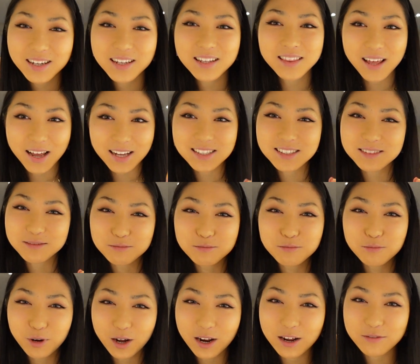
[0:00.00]
That's
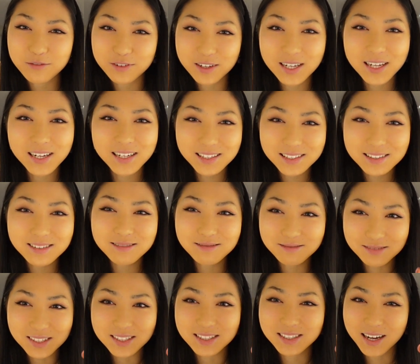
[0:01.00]
what I feel like
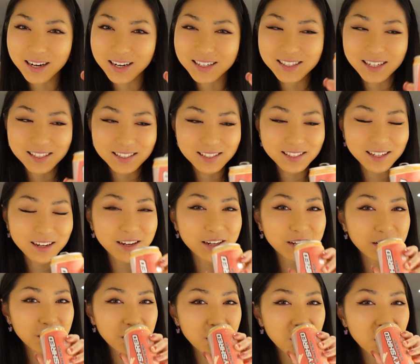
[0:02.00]
this kind of tastes like.